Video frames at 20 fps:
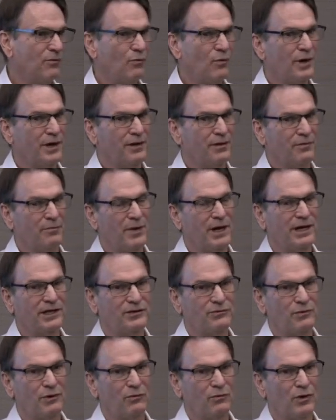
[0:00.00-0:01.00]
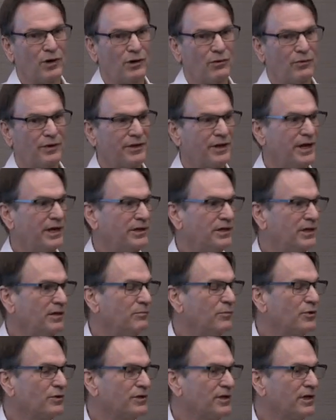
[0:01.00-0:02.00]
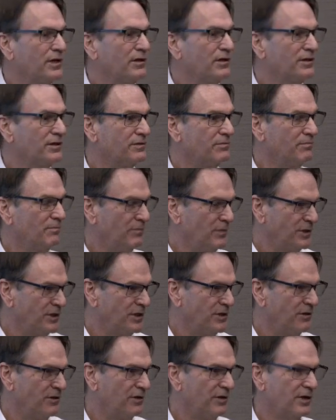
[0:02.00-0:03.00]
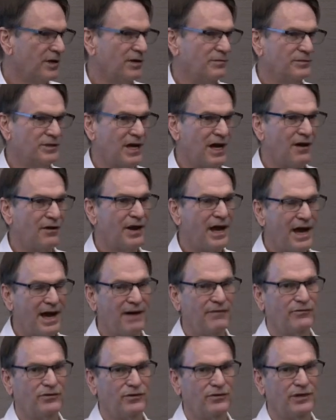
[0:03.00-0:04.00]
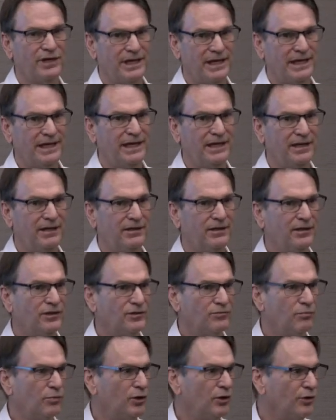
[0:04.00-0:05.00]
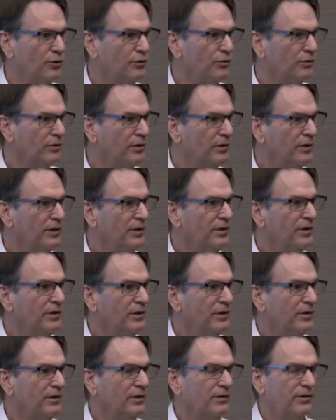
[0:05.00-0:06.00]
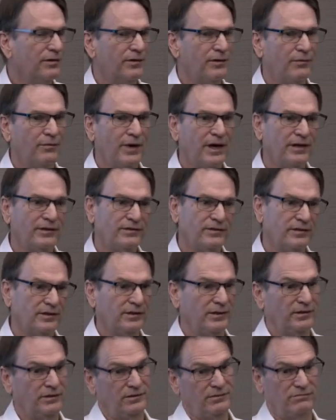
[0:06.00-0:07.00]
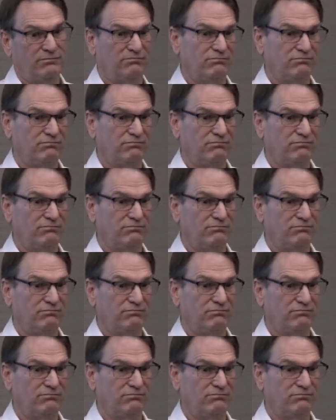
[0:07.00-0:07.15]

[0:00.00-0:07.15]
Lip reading: One of the mines we work with, 18% of this material that comes out after heating is blue. The rest is